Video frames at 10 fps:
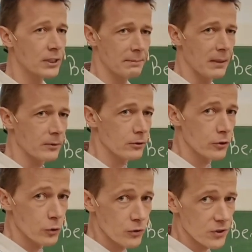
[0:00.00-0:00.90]
that people could
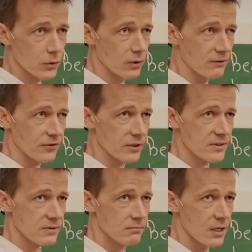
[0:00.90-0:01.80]
use to do
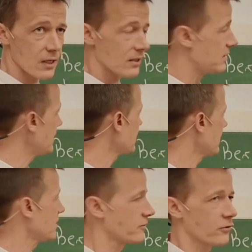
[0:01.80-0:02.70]
inference. These
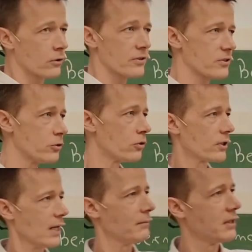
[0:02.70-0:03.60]
days, of course, you're
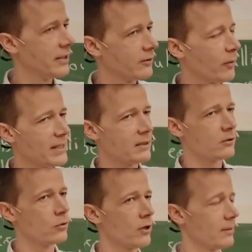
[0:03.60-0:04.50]
coming here waiting
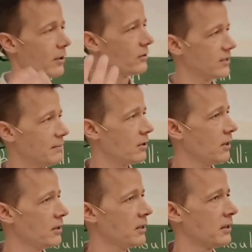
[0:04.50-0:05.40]
to learn about deep
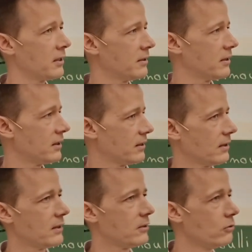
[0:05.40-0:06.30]
learning
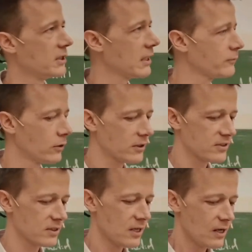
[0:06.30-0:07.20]
and neural
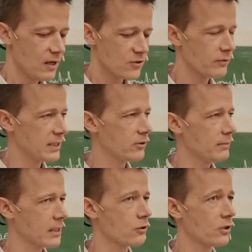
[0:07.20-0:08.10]
networks. So we'll need to
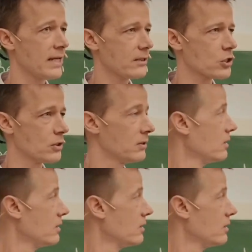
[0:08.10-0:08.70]
make a connection